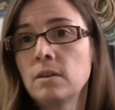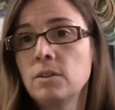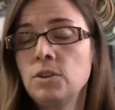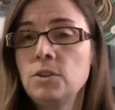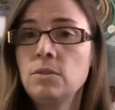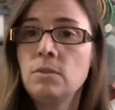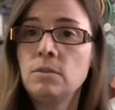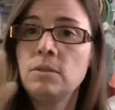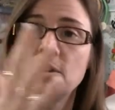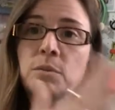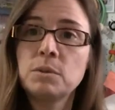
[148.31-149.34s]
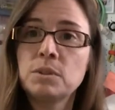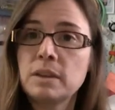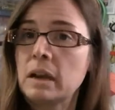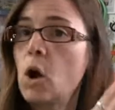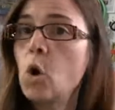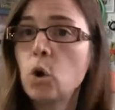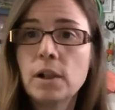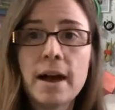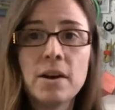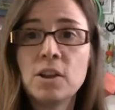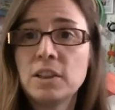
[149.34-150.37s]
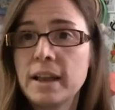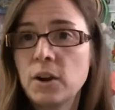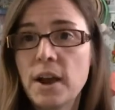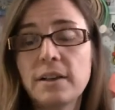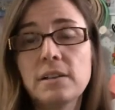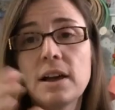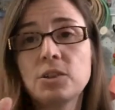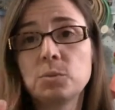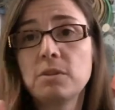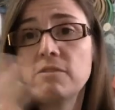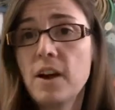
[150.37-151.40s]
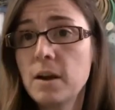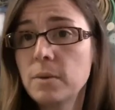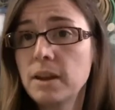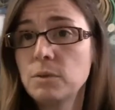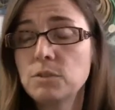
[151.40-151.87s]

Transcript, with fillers: you there was like a whole cla online classroom environment.